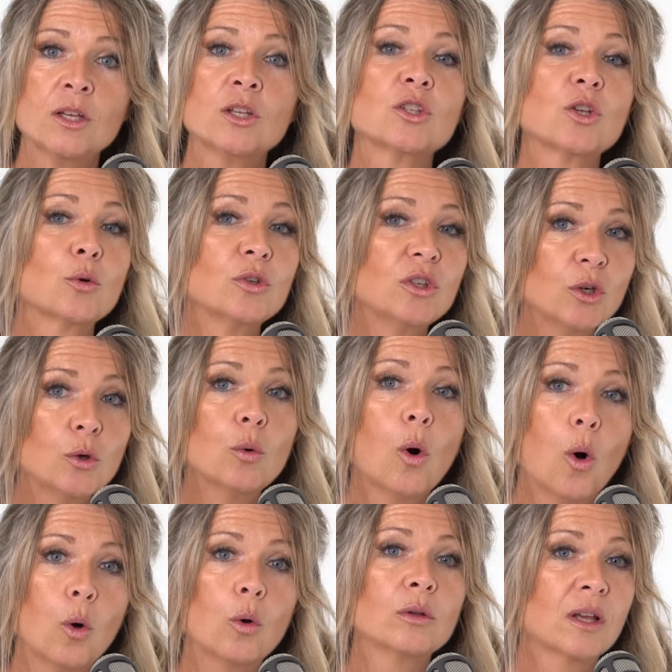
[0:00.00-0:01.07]
So you
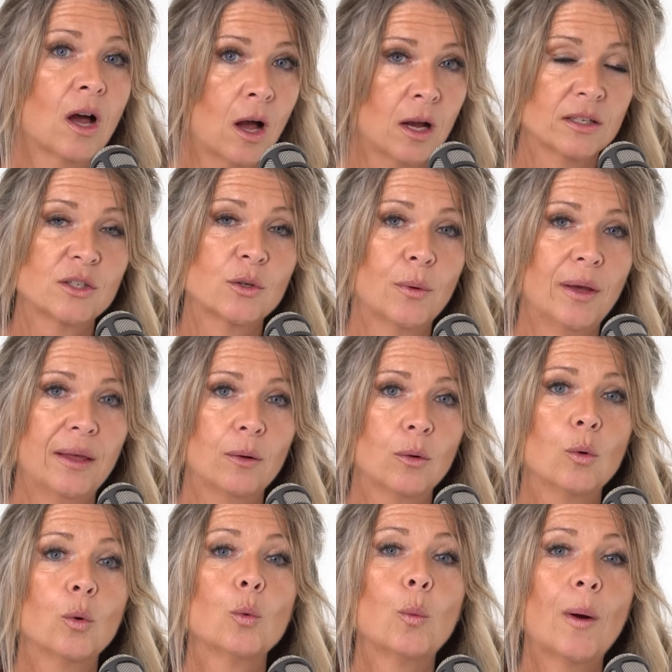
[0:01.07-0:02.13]
hold on to it,
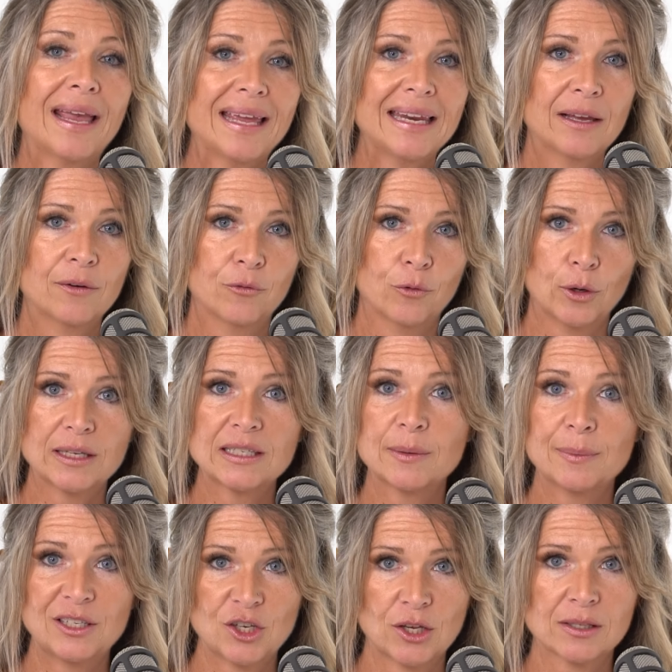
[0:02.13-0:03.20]
waiting for it to
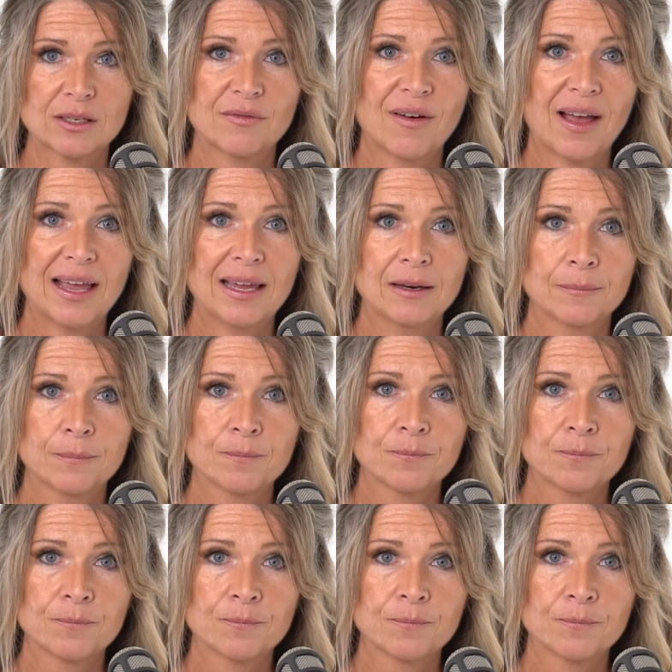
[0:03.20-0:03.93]
be justified.